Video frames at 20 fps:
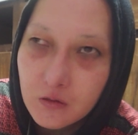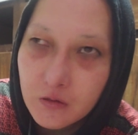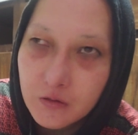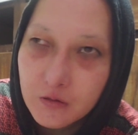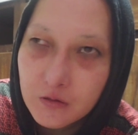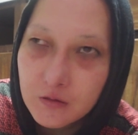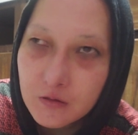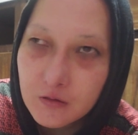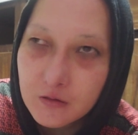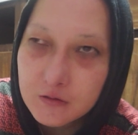
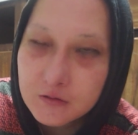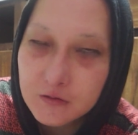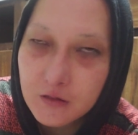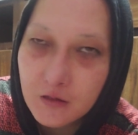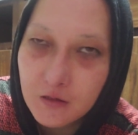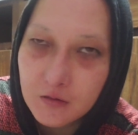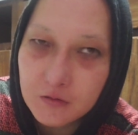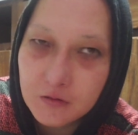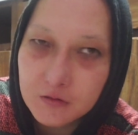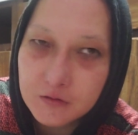Because,
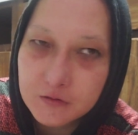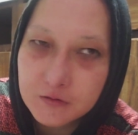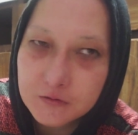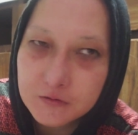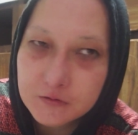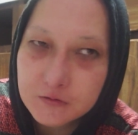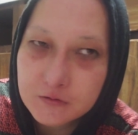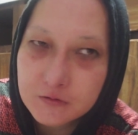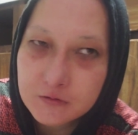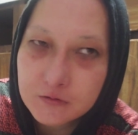yeah, because
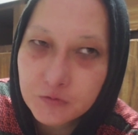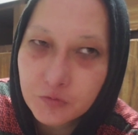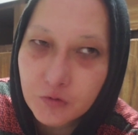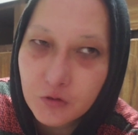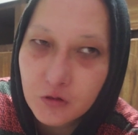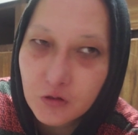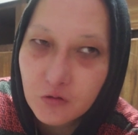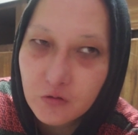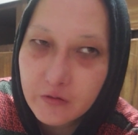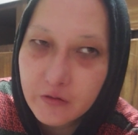
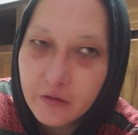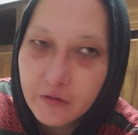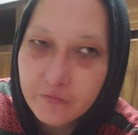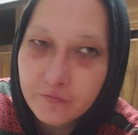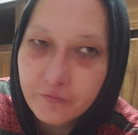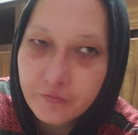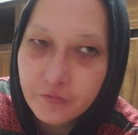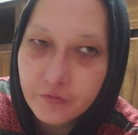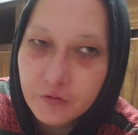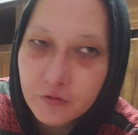we're going
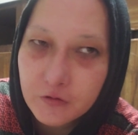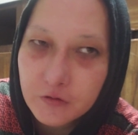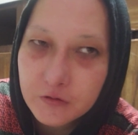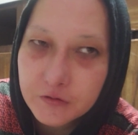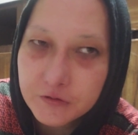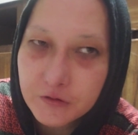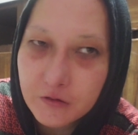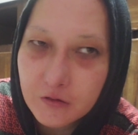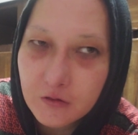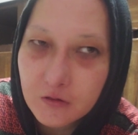out for
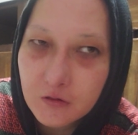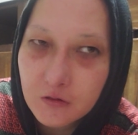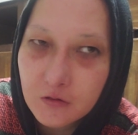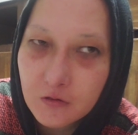dinner